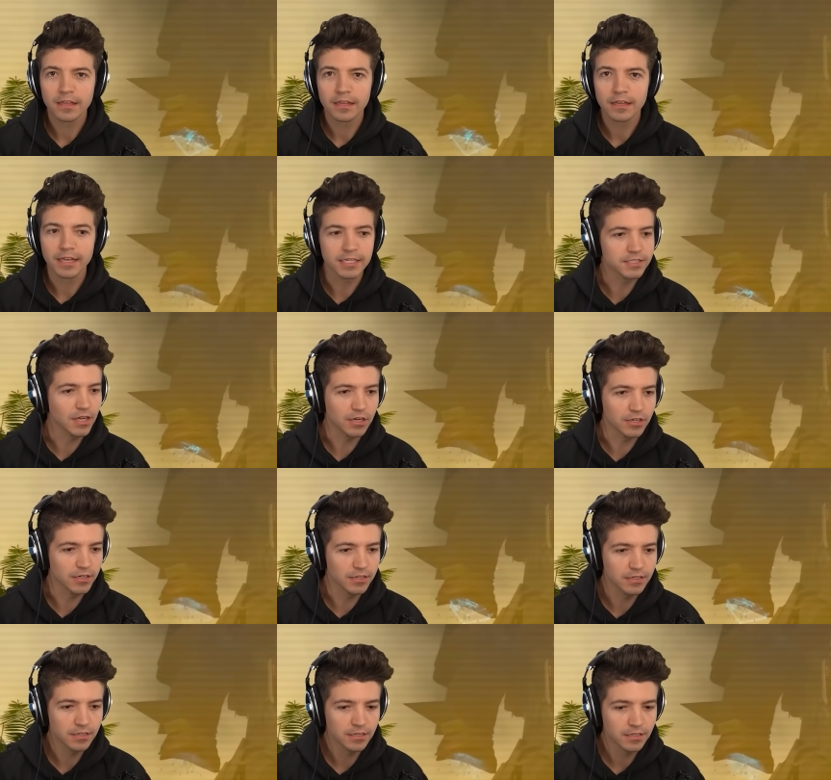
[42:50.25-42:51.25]

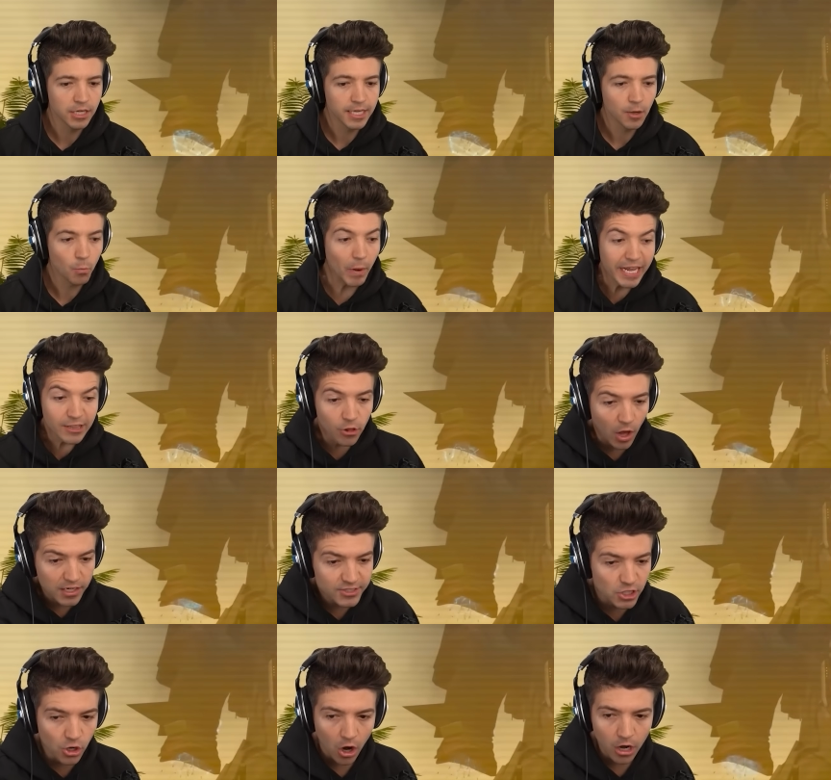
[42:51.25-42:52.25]
Wait, he lost
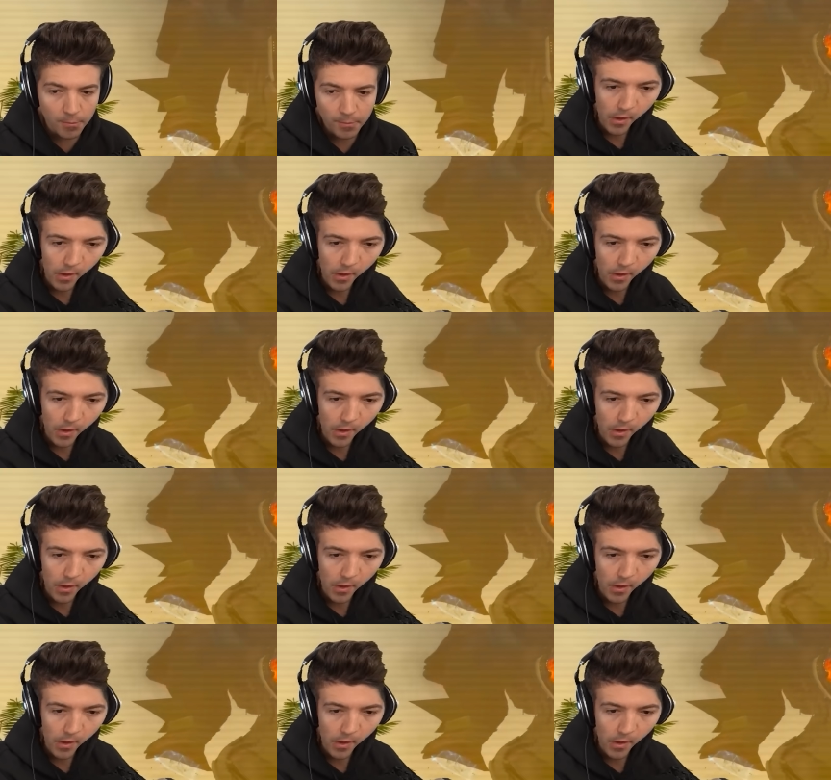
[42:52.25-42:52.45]
an arm.